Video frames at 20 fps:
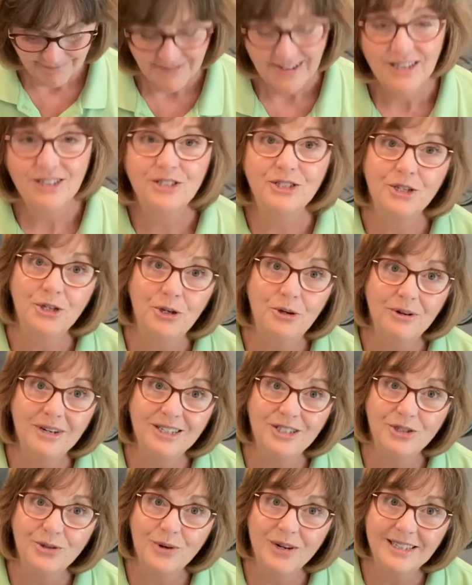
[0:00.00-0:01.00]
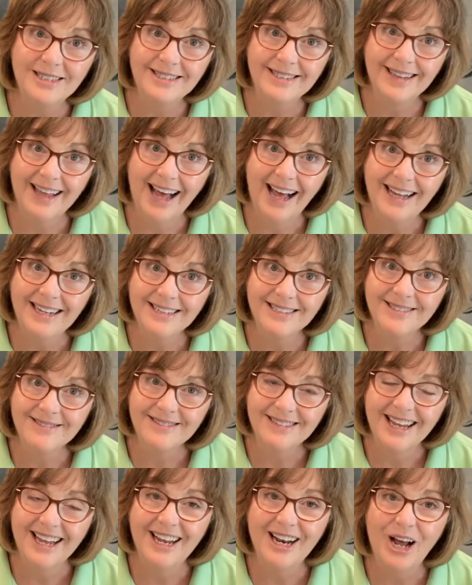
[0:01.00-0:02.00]
So you can trust that,
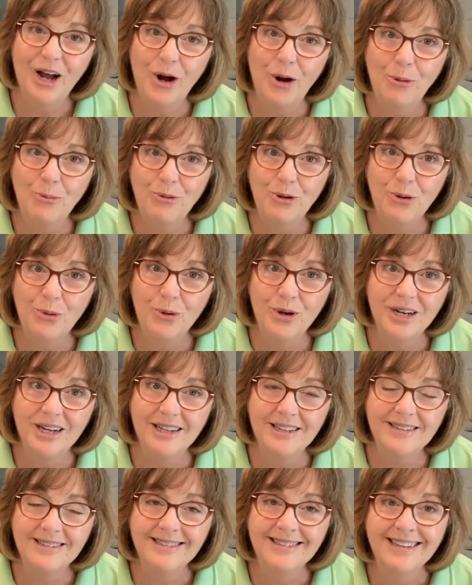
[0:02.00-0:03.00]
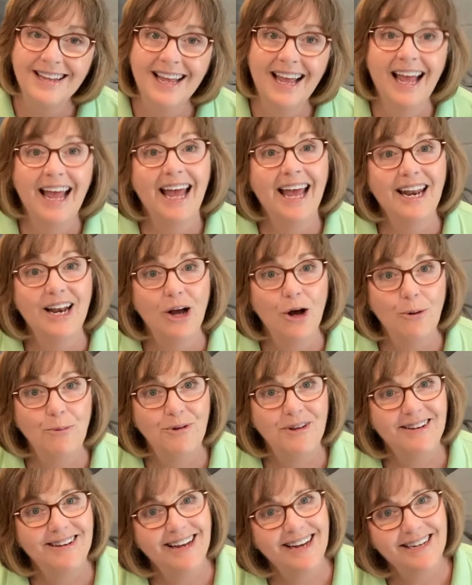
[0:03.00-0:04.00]
and I hope you will. And I hope you
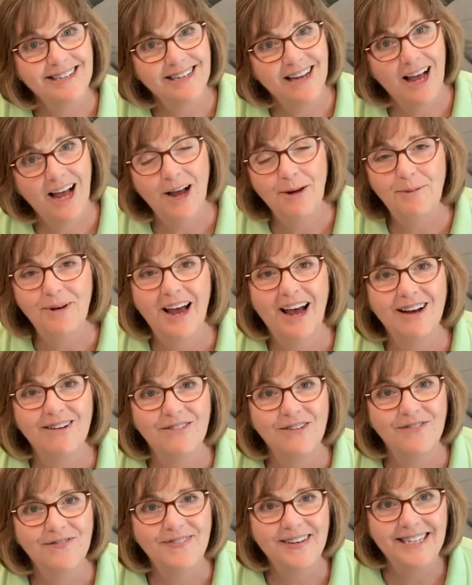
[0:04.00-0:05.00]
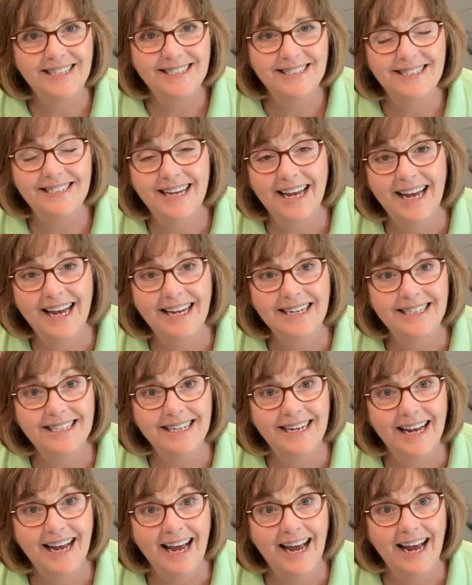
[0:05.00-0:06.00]
take time to have a feast day
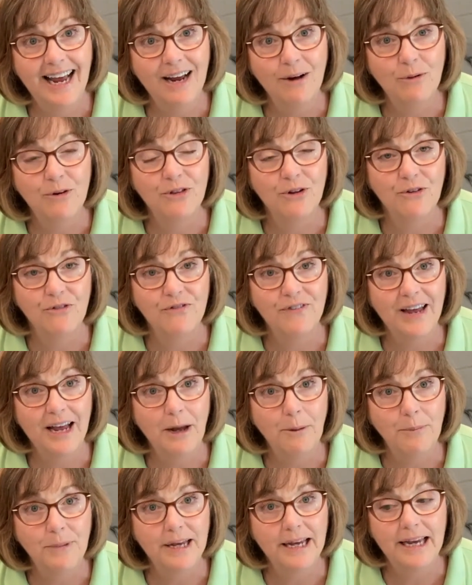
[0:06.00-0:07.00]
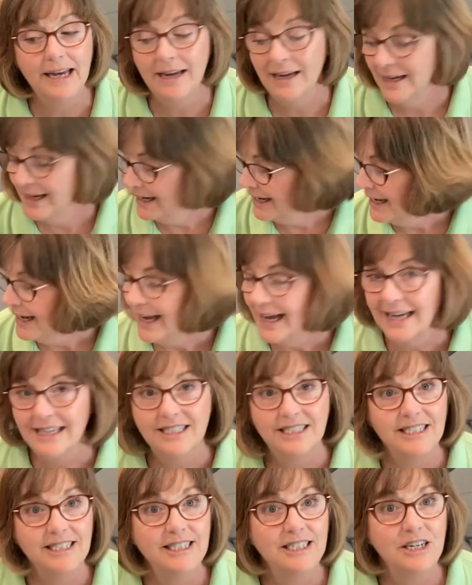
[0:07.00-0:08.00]
today with your family and
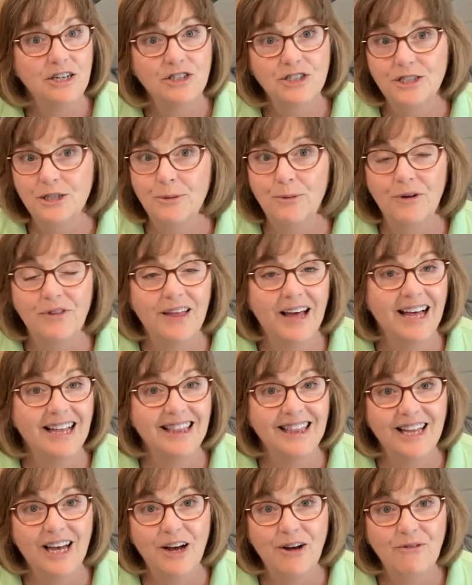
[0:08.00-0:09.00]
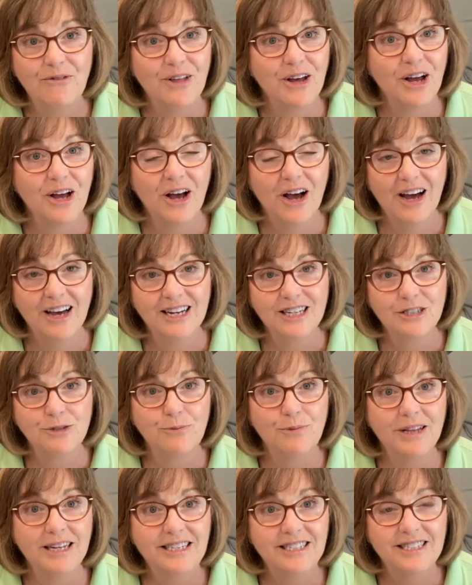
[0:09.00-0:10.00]
share some of that love that God has
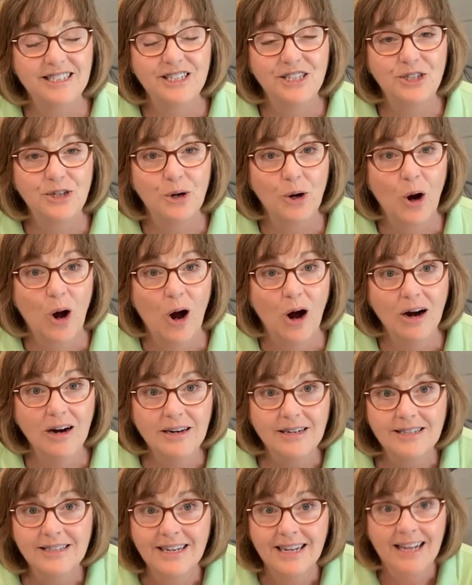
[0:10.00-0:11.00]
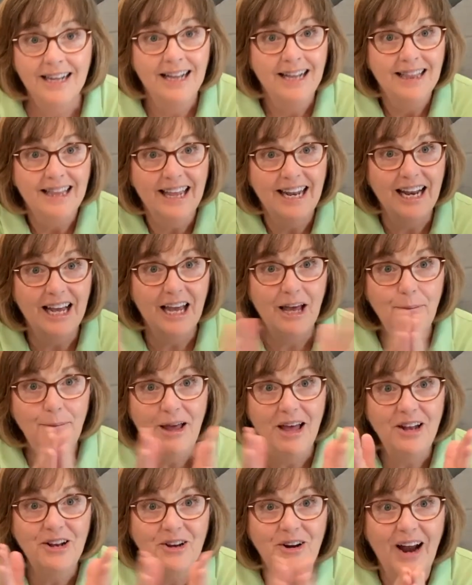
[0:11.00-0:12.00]
placed in your heart. Let it come
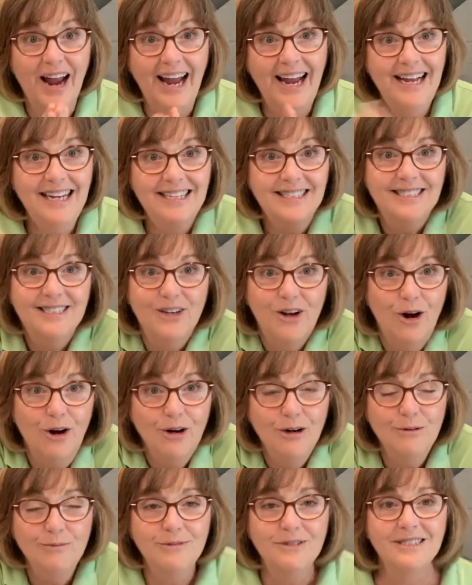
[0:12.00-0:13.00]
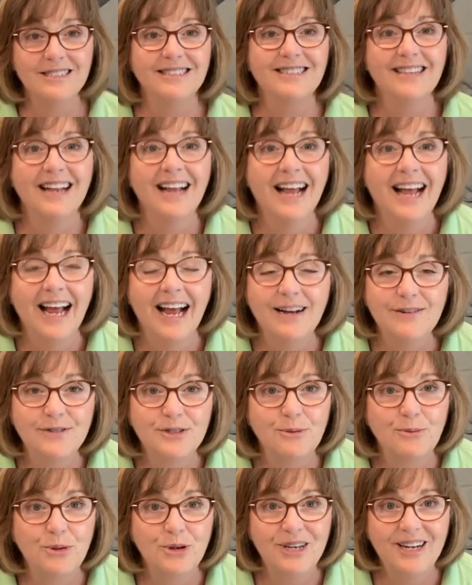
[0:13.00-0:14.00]
out in your hands and arms and have
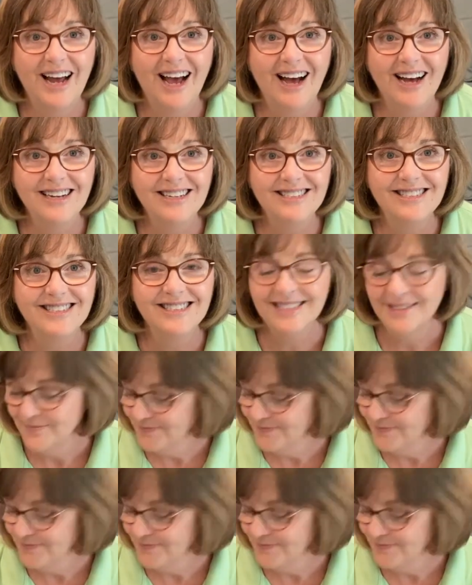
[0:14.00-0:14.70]
some good hugs.